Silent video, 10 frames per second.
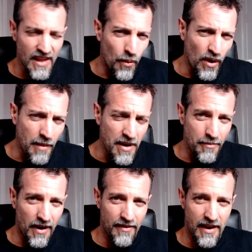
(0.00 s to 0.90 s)
What I mean
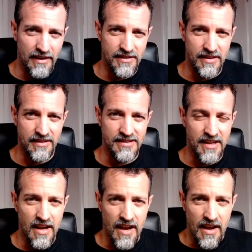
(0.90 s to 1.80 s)
by that is this:
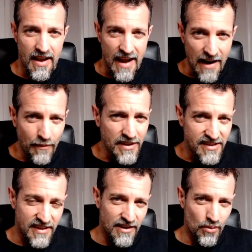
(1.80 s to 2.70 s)
every
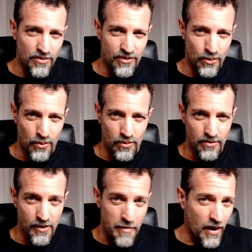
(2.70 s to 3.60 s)
single tool,
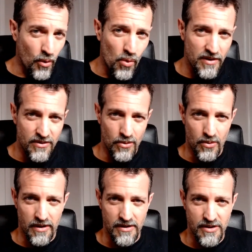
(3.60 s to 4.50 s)
no matter what
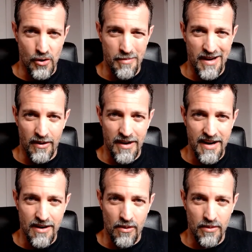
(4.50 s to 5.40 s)
tool it is, no matter
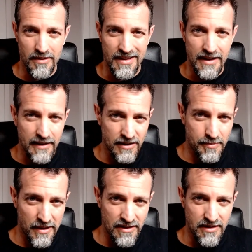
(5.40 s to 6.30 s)
how
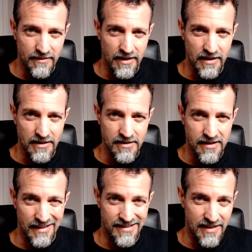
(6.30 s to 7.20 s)
inexpensive it is
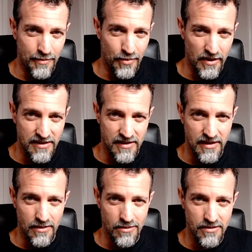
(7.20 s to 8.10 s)
and simple it is to
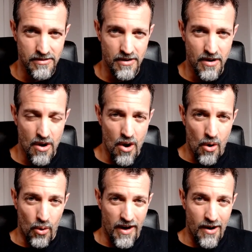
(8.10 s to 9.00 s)
use,
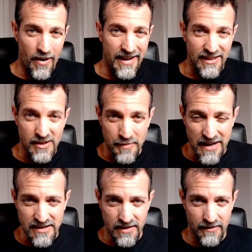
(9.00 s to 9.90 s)
or how
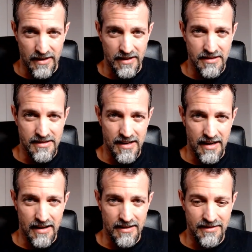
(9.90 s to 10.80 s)
expensive it is
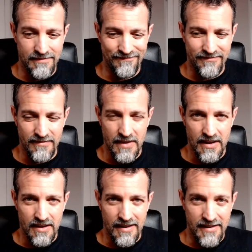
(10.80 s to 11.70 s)
and
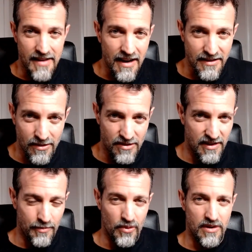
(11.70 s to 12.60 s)
not so
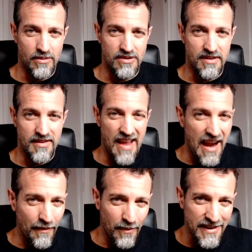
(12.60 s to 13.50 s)
simple to use,
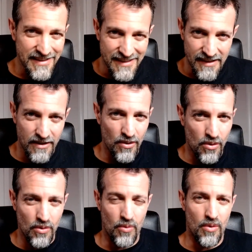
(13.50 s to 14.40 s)
every
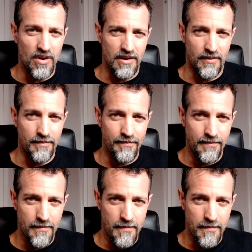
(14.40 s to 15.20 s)
single one of them